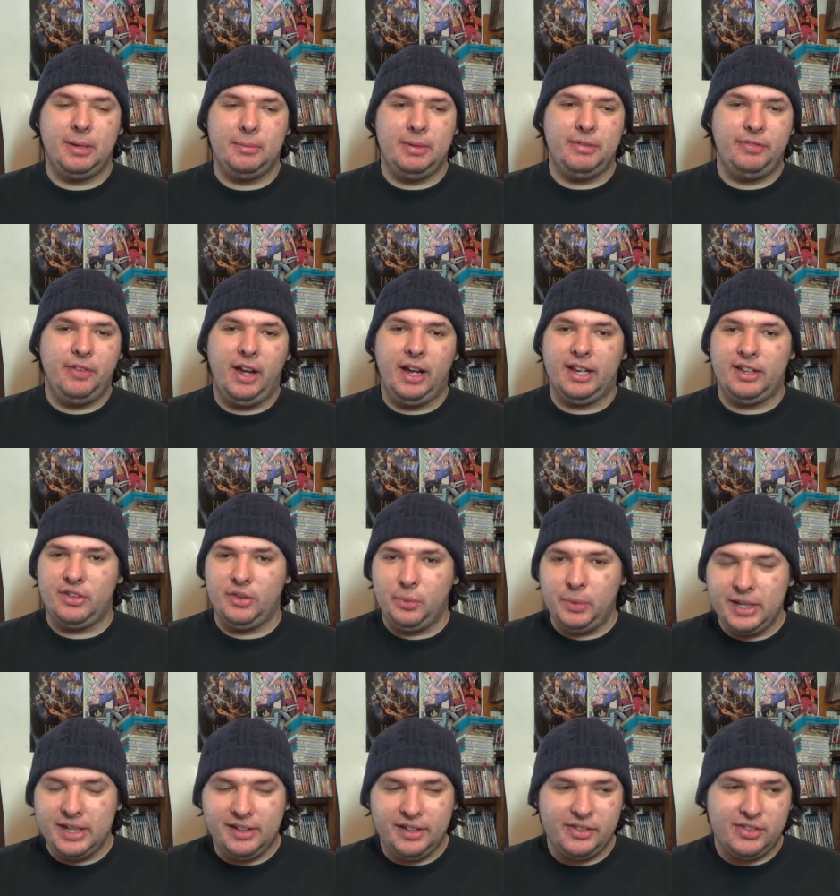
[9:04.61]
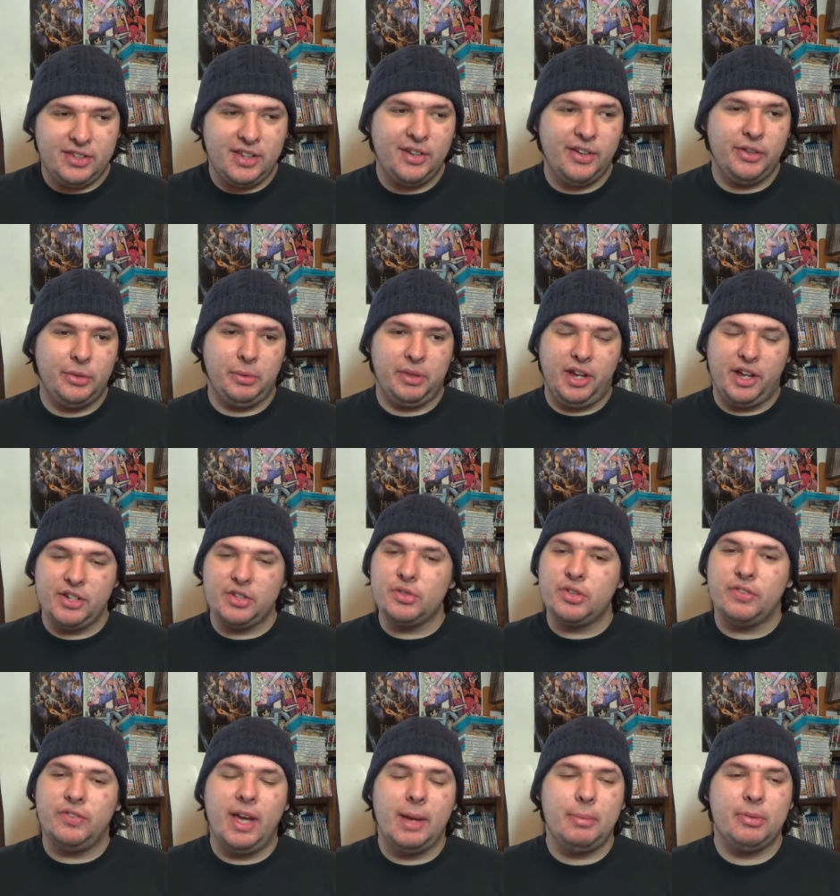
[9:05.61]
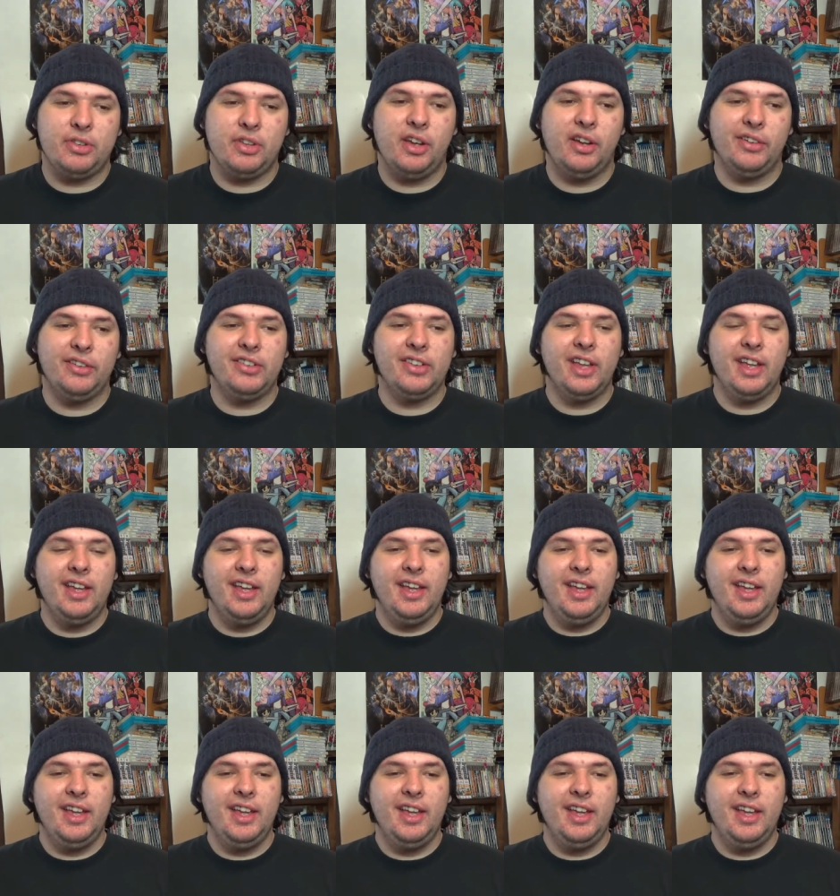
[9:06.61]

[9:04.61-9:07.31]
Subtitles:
I mean, fuck, it's a weekly series with hundreds of episodes.